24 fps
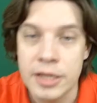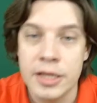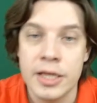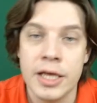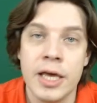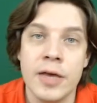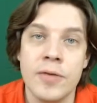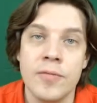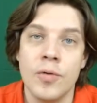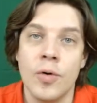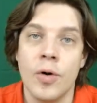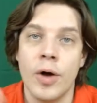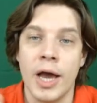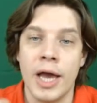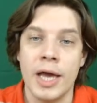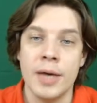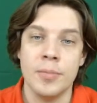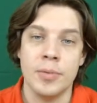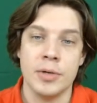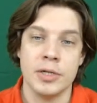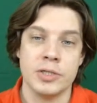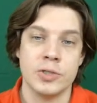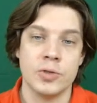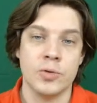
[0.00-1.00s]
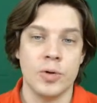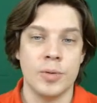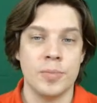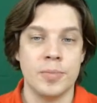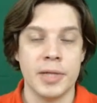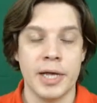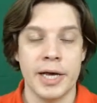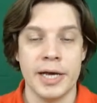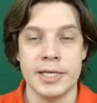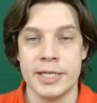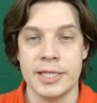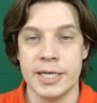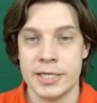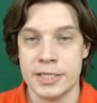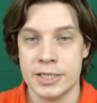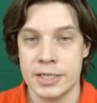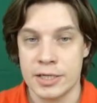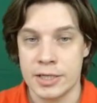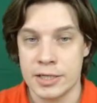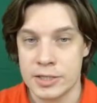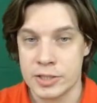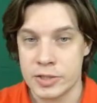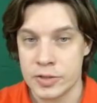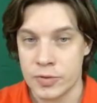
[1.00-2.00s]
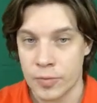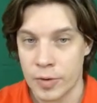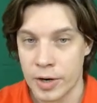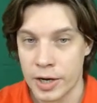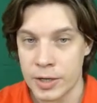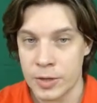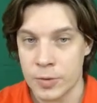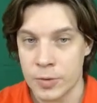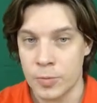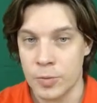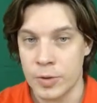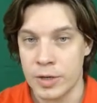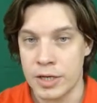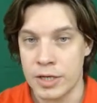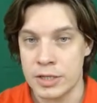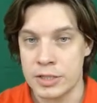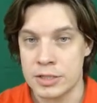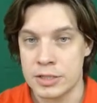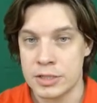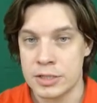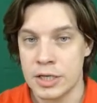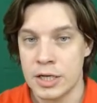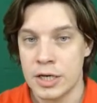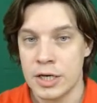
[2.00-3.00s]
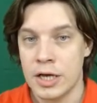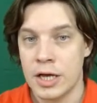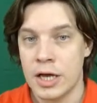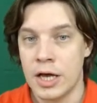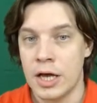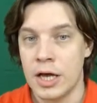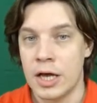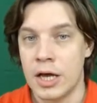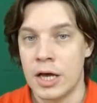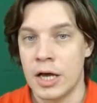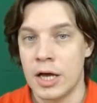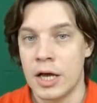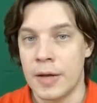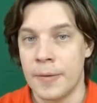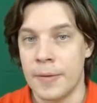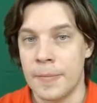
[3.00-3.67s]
they were able to apply a tactical strike with a